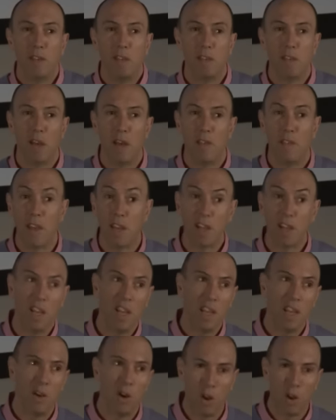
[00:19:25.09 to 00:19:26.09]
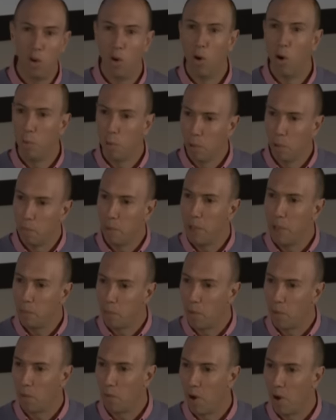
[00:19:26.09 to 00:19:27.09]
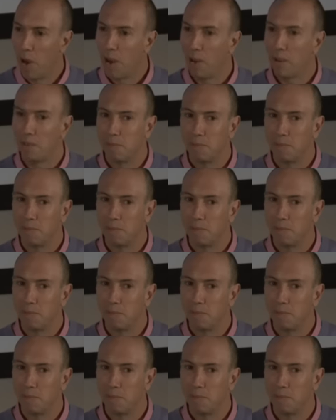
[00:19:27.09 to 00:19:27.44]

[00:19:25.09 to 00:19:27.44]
So they're clearly not normal people, right?